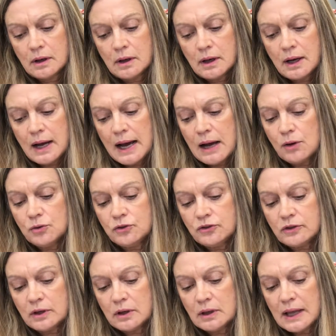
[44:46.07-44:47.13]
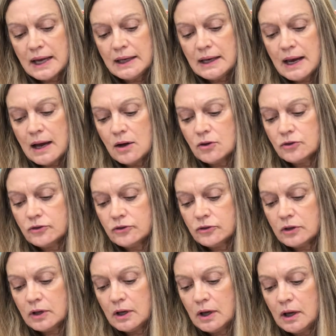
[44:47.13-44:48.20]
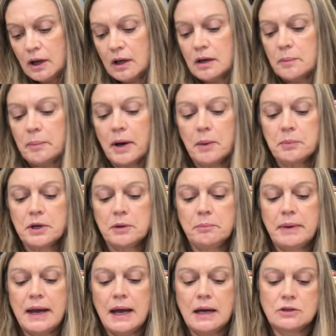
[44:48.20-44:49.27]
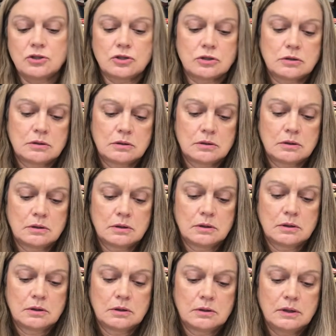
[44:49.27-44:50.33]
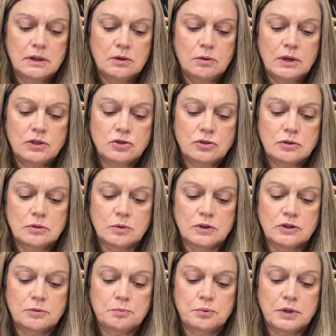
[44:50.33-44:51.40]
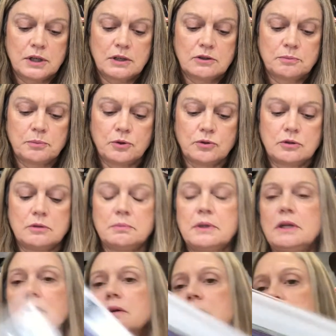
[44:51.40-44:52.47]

house, a lighthouse, and a pumpkin patch. Not quite sure what spring is supposed to be.